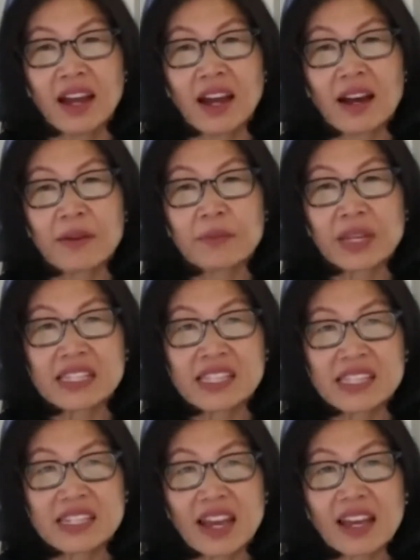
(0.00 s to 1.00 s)
Mm-hmm. Um,
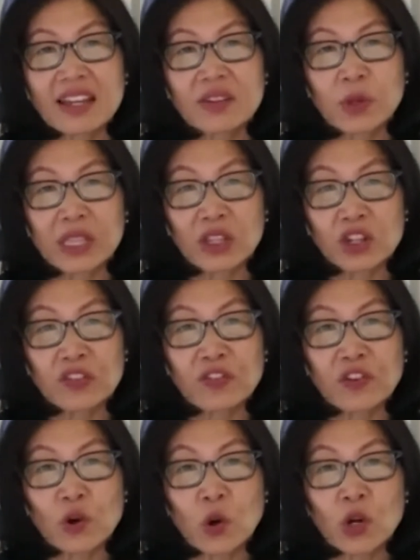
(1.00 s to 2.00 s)
instead, we looked
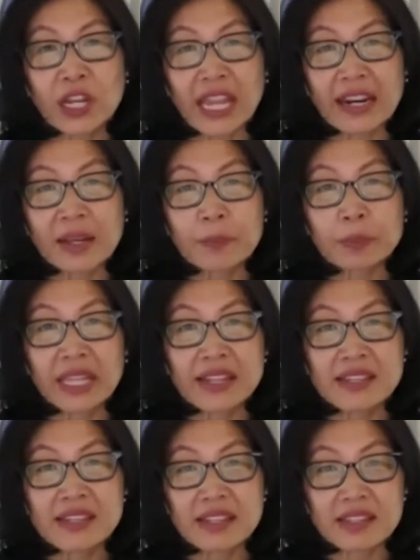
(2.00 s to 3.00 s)
for organic
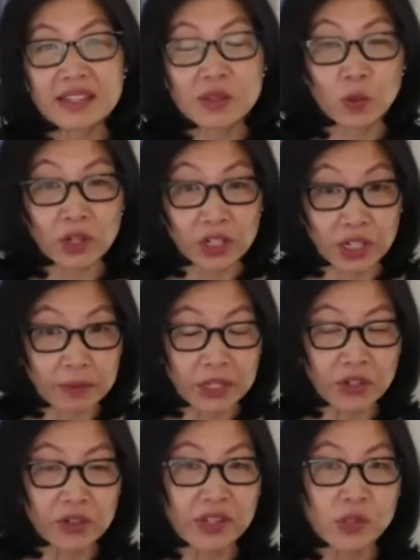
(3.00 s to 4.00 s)
places where
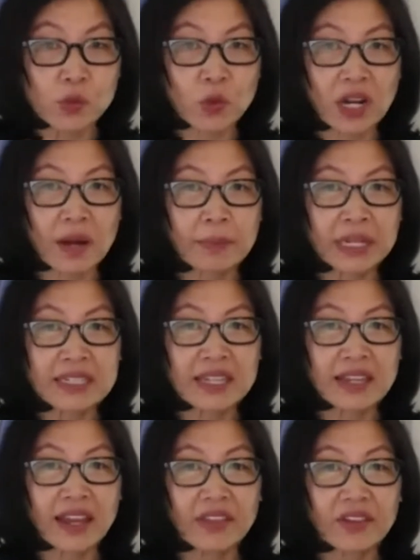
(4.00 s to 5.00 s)
communities were coming
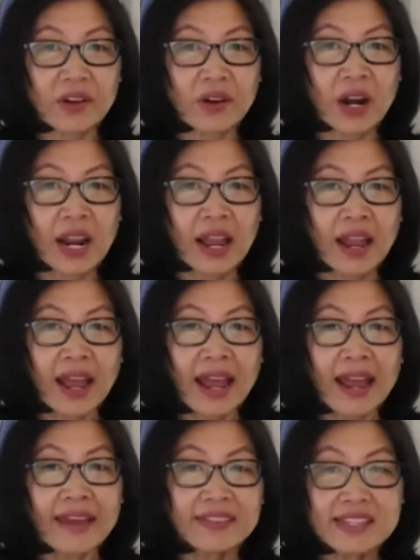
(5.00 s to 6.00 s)
together.
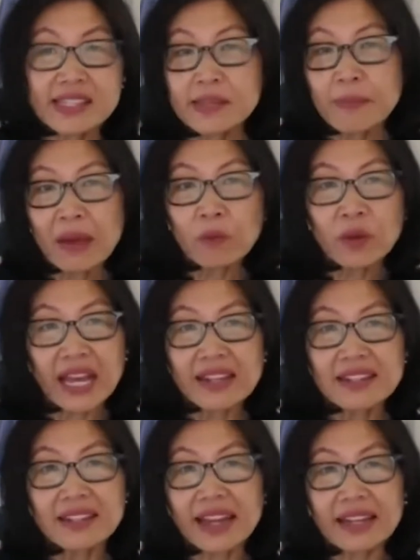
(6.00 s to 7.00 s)
And this meant we had
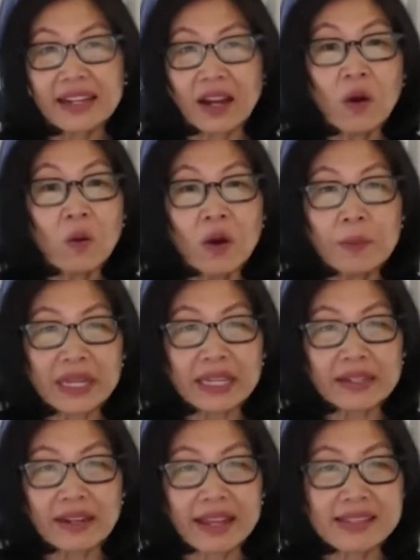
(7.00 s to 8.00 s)
to let go a
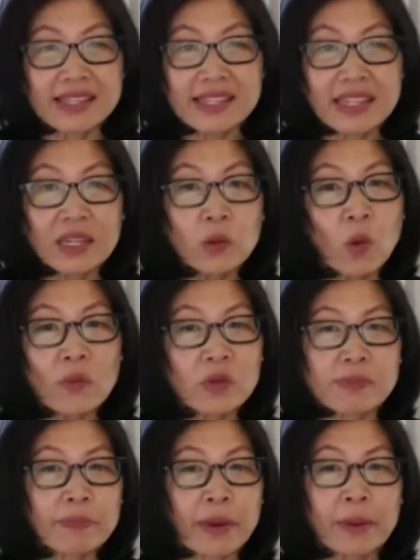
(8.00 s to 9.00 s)
bit and see what
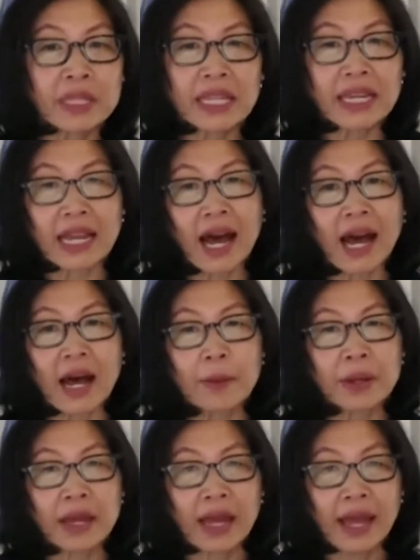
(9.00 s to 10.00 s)
was bubbling up.
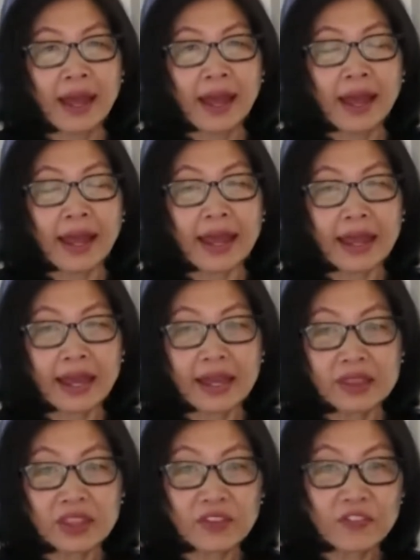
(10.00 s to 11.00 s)

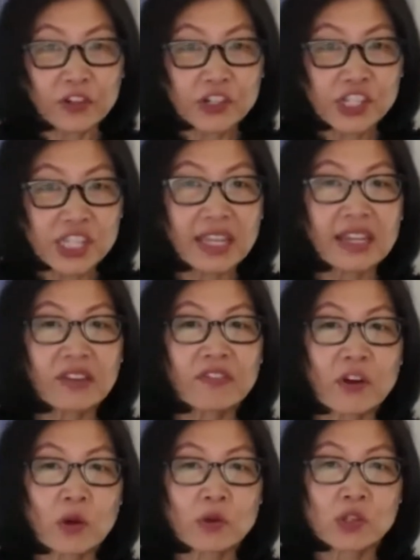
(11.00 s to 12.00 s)
And the first thing
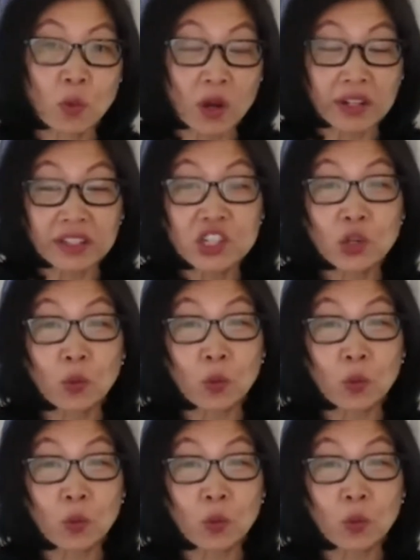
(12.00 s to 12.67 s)
folks wanted to